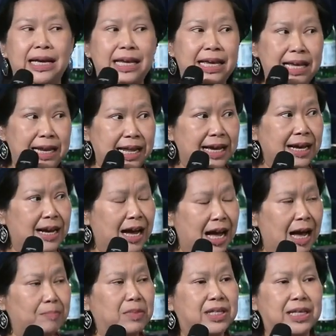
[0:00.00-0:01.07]
Healing
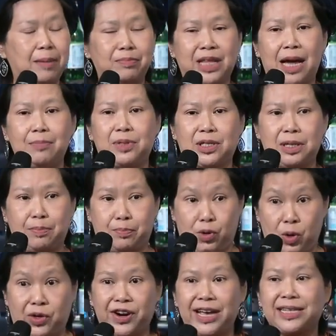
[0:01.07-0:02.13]
comes sometimes
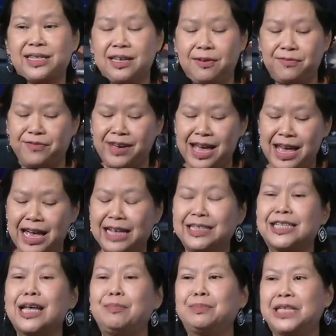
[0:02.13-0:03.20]
progressive
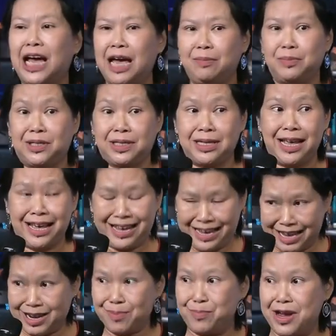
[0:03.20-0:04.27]
and sometimes
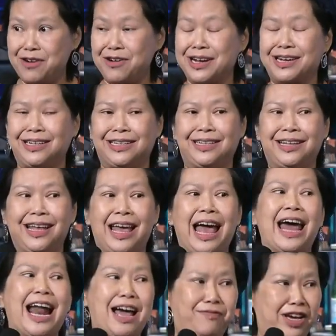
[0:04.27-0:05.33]
in a miracle,
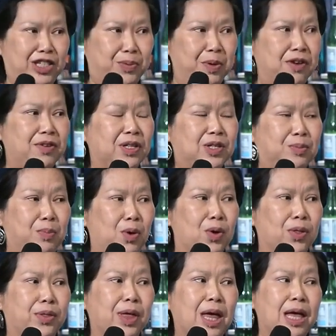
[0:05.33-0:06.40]
and I've experienced
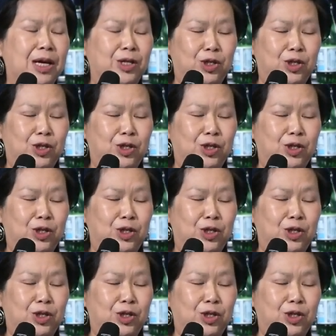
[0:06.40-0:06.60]
both.